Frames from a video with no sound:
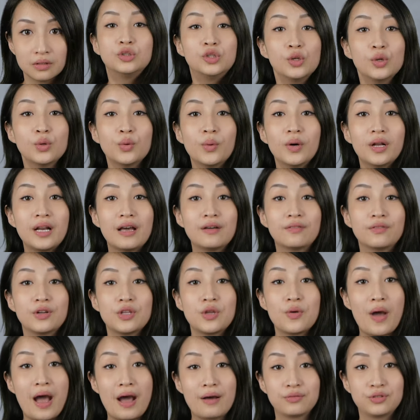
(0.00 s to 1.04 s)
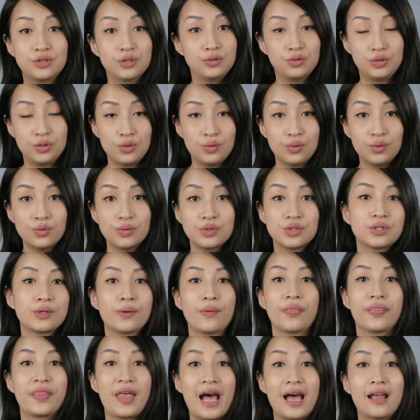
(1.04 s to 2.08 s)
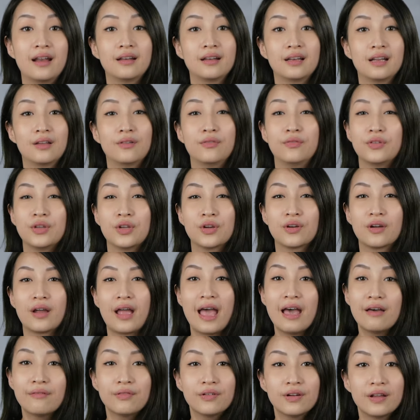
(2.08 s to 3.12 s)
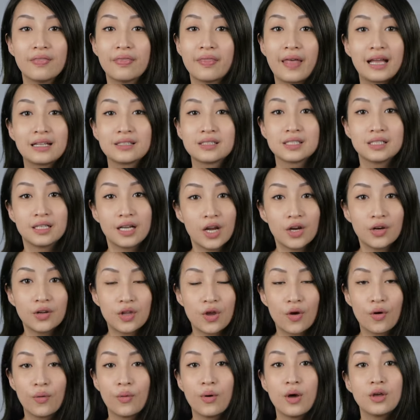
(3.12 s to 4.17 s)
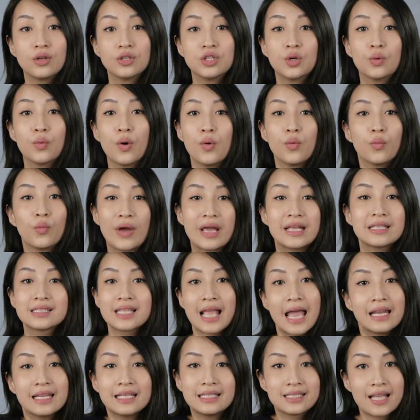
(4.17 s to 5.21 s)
Do whatever you have to do so that if you're ever in that scenario, you won't waste any